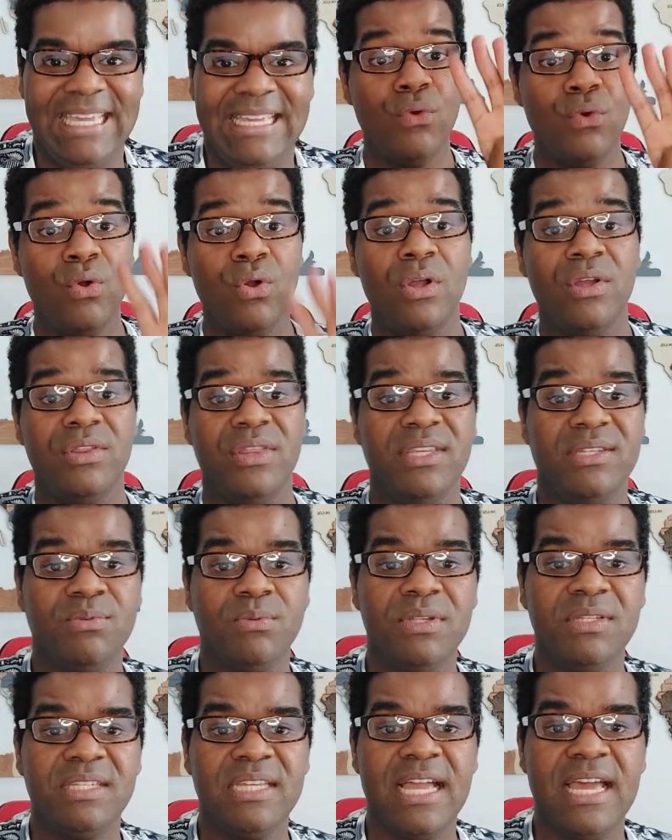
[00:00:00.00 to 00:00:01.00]
Or this
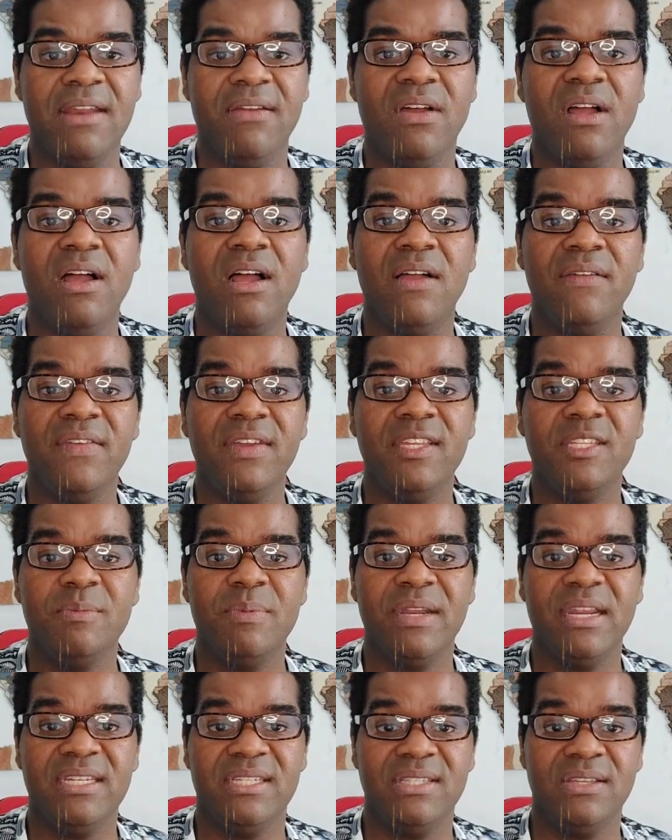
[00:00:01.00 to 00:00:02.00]
one's kind of obvious,
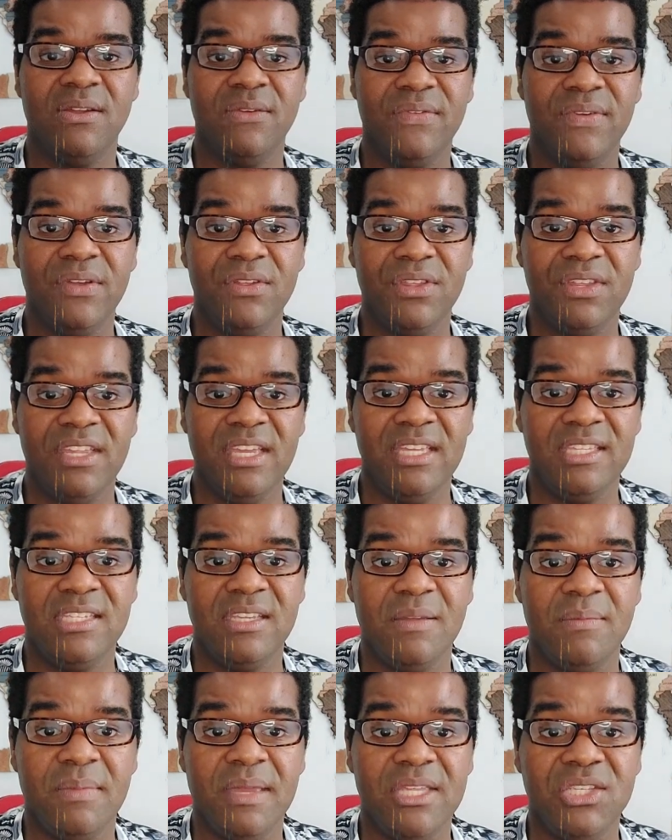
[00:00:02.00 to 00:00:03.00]
but I still feel the need
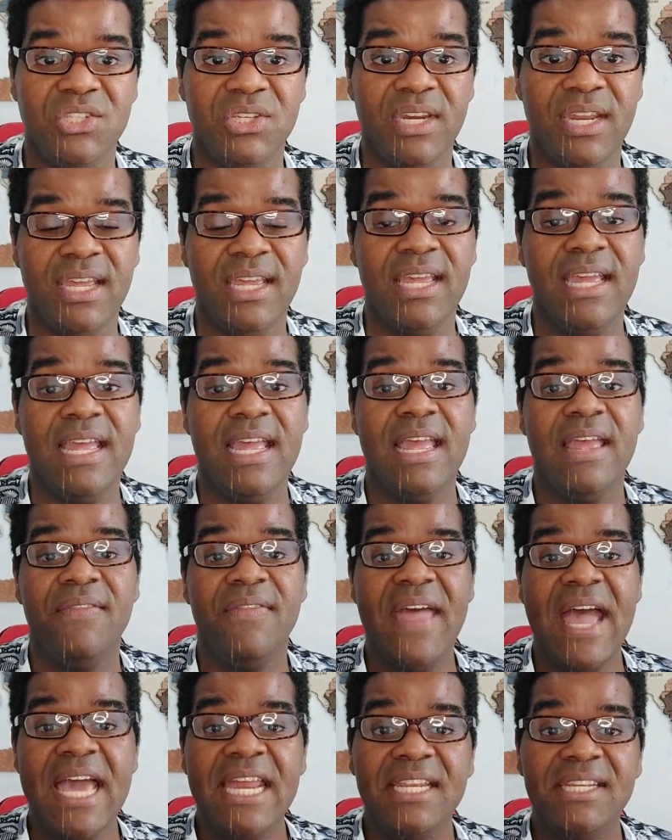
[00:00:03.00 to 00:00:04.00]
to mention it.
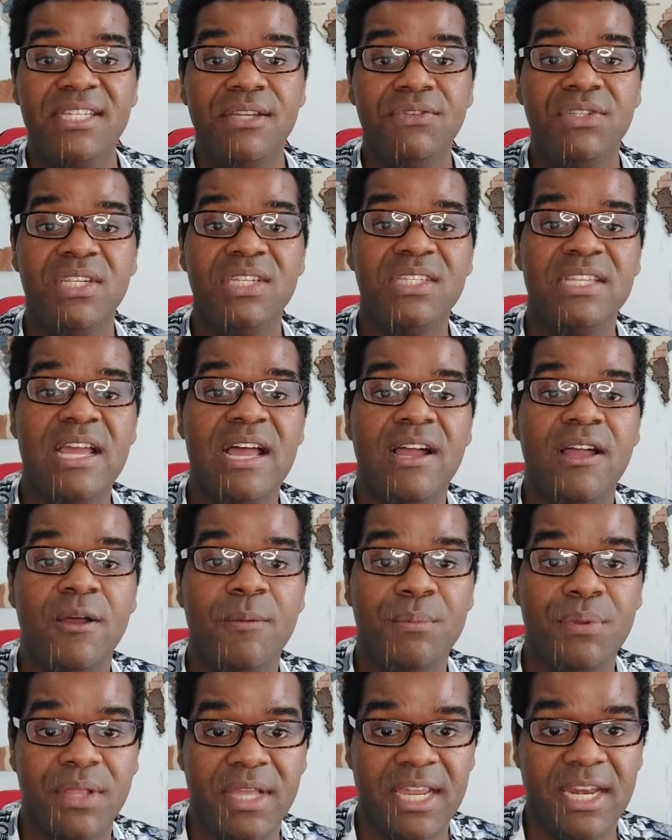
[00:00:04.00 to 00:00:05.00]
That is if she's not
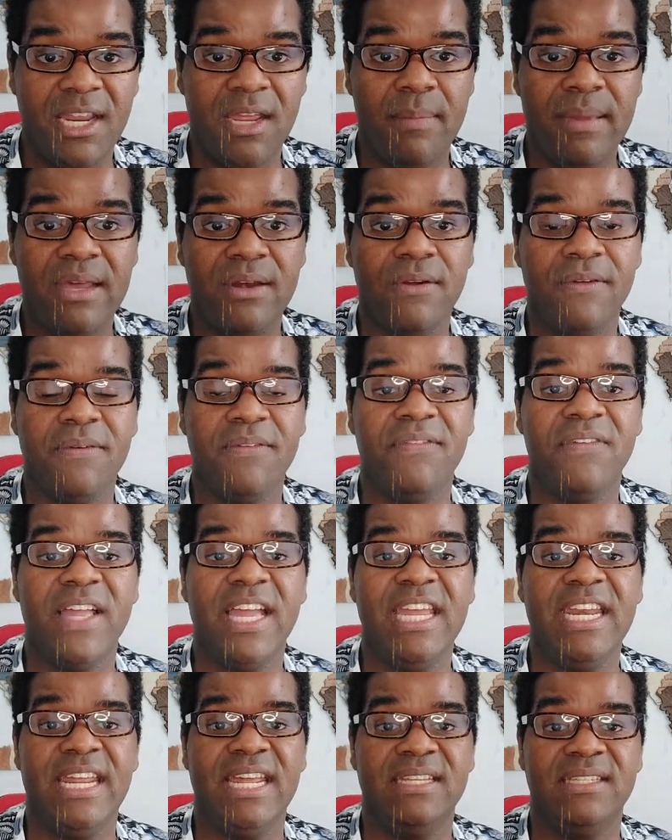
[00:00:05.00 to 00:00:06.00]
complaining about her
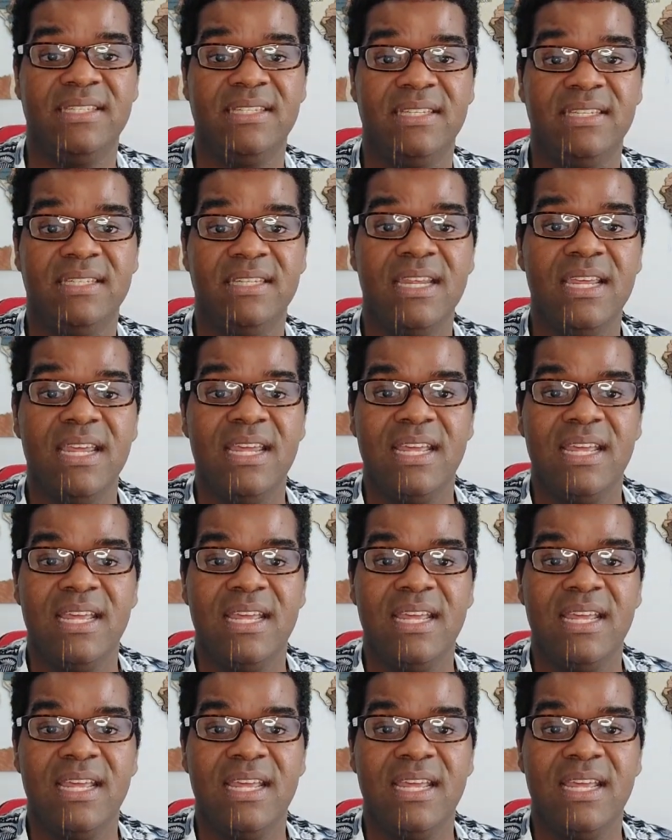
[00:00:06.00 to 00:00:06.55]
finances.